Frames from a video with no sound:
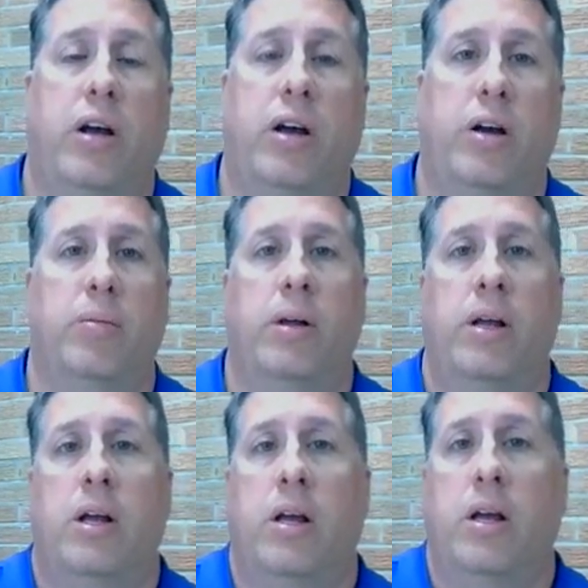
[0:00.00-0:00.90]
Um,
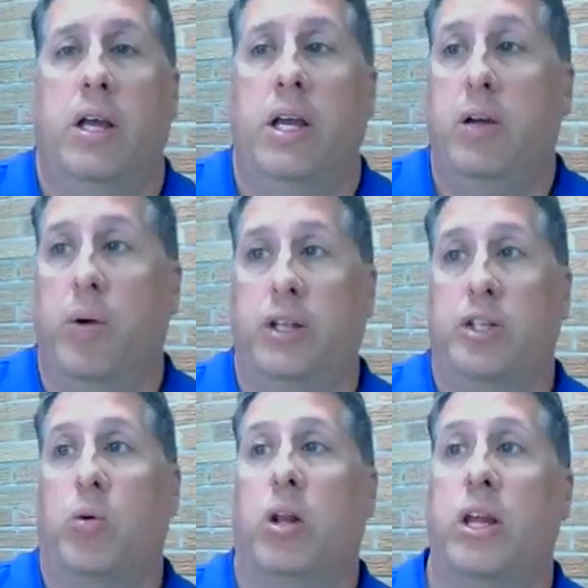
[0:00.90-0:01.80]
anyway,
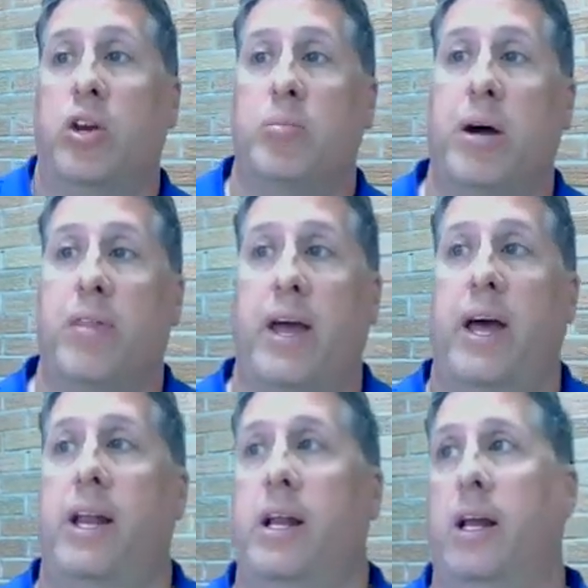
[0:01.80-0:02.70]
so I want to let you know about
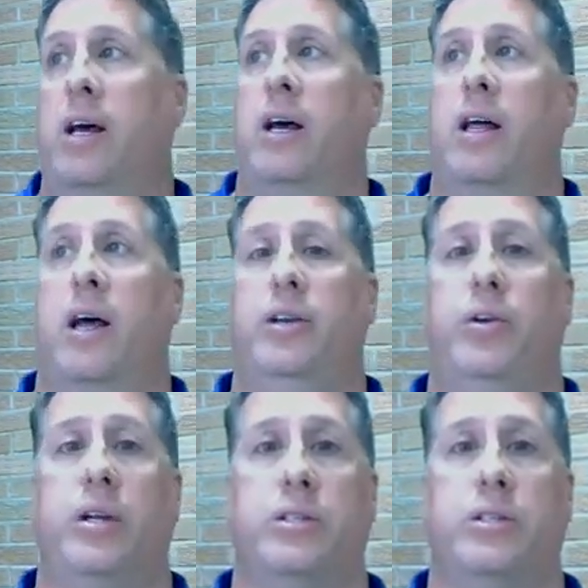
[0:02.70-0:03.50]
that, uh, and you